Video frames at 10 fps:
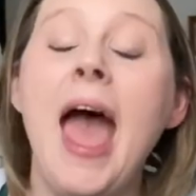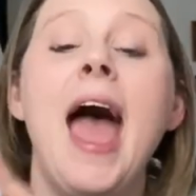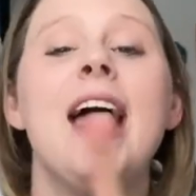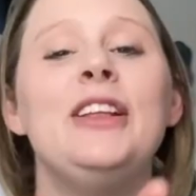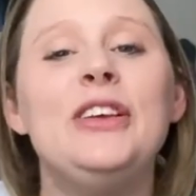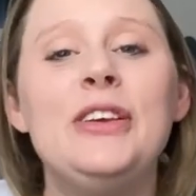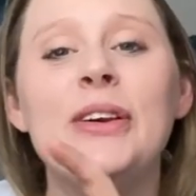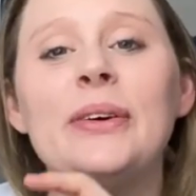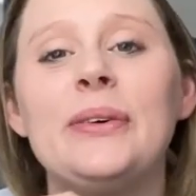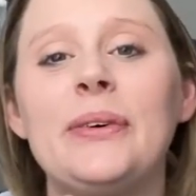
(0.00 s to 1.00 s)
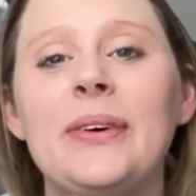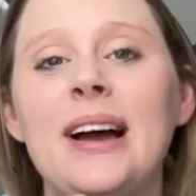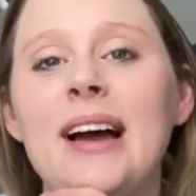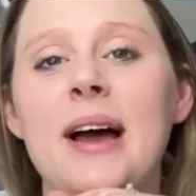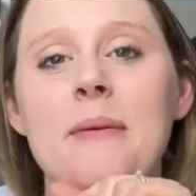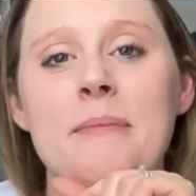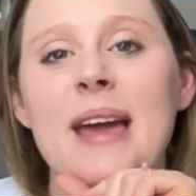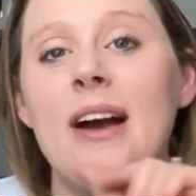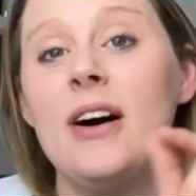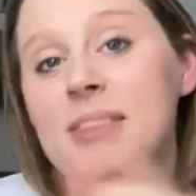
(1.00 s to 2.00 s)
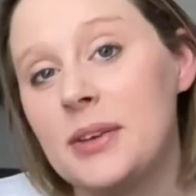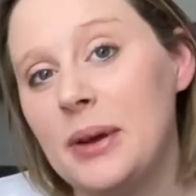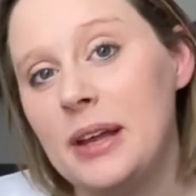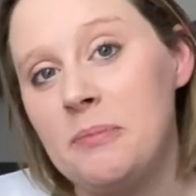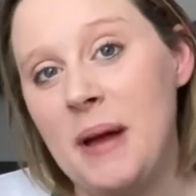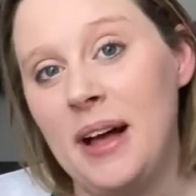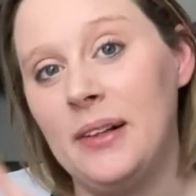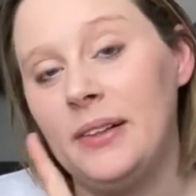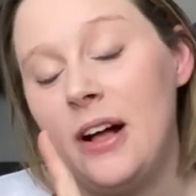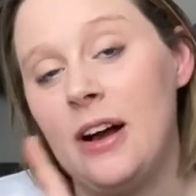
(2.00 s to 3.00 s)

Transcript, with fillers: And you may also hit a bell